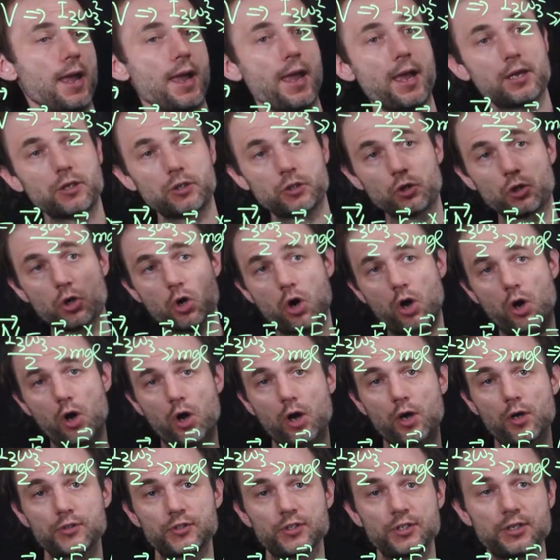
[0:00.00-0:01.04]
and
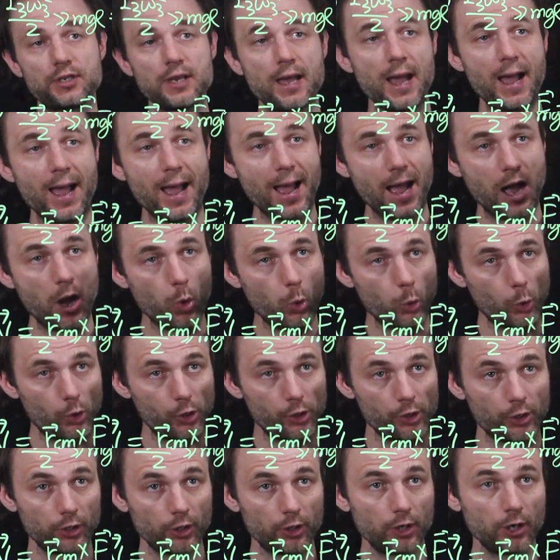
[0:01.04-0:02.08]
causing
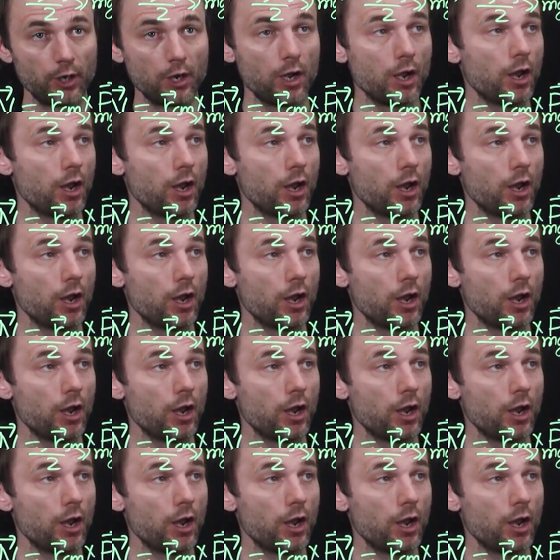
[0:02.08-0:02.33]
our